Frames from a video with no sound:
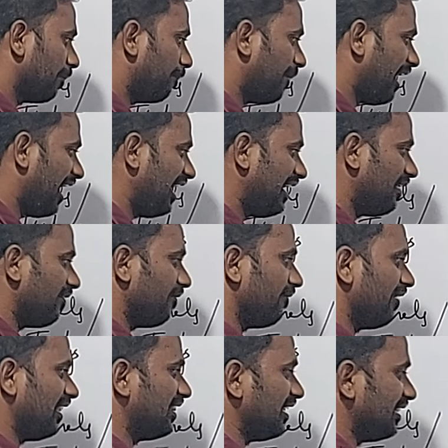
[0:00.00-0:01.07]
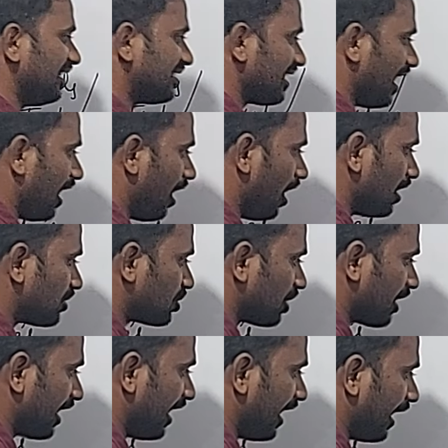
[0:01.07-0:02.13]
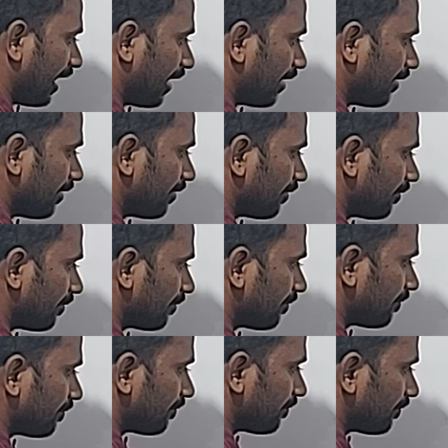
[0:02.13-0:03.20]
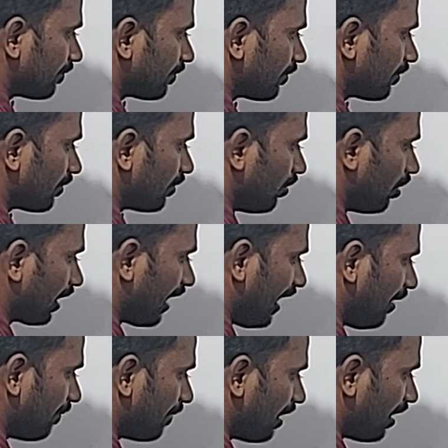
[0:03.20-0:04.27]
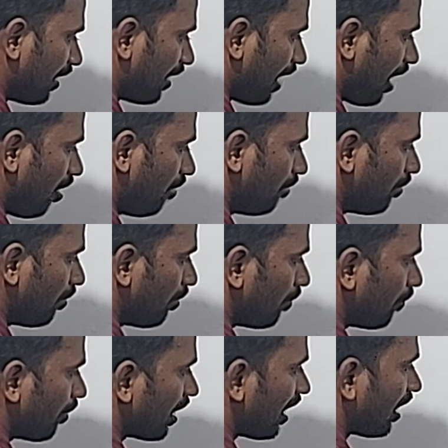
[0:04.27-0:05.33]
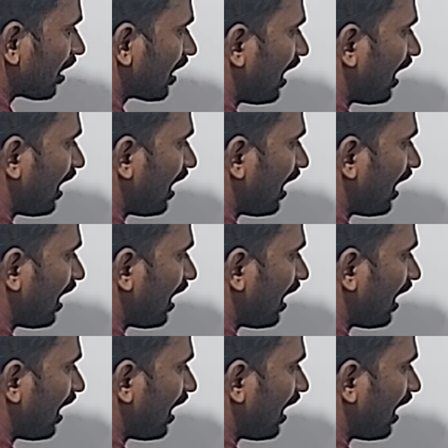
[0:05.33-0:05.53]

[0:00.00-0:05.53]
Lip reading: blood with this artery. Okay, now we are